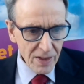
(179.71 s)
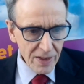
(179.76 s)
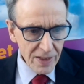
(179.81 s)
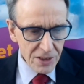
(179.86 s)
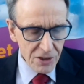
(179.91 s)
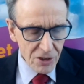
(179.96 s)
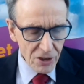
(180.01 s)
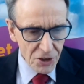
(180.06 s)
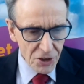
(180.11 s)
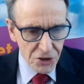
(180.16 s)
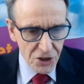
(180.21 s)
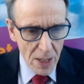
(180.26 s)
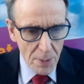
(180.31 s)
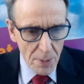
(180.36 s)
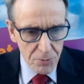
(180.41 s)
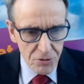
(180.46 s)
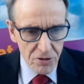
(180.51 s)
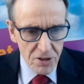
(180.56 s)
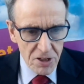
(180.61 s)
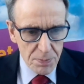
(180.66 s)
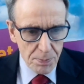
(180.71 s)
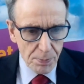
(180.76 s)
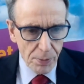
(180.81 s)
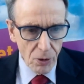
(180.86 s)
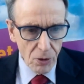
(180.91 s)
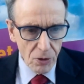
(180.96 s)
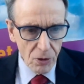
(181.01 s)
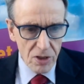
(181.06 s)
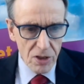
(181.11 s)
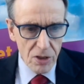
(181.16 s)
He's got a chapter in his
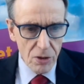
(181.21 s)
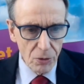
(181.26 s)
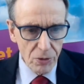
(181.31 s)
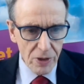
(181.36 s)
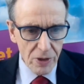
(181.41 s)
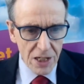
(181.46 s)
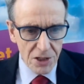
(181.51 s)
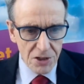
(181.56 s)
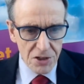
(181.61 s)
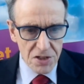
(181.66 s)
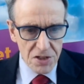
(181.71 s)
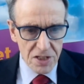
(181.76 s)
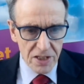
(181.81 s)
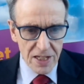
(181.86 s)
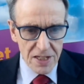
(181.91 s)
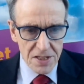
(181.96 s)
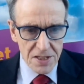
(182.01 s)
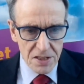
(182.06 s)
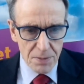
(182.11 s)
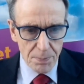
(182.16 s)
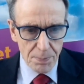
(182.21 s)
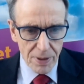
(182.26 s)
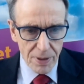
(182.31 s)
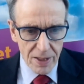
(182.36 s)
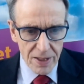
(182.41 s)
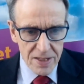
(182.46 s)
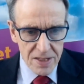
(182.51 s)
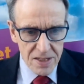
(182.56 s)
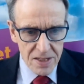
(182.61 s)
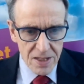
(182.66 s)
book called Actions Against the
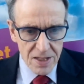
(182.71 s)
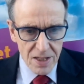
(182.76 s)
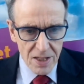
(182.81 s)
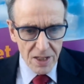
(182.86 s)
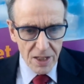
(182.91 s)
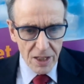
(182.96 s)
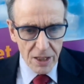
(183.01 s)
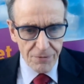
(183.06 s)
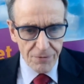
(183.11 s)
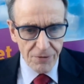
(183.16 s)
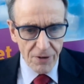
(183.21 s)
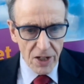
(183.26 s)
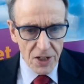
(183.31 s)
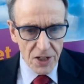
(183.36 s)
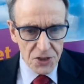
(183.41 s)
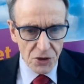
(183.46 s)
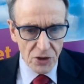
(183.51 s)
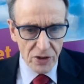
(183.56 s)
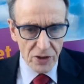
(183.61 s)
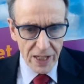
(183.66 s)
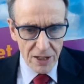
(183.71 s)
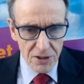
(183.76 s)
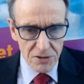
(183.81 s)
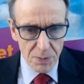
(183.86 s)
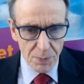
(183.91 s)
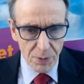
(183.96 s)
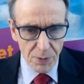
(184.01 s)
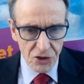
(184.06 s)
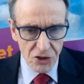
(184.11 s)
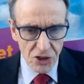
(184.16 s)
Police, advising on how
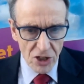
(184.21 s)
to bring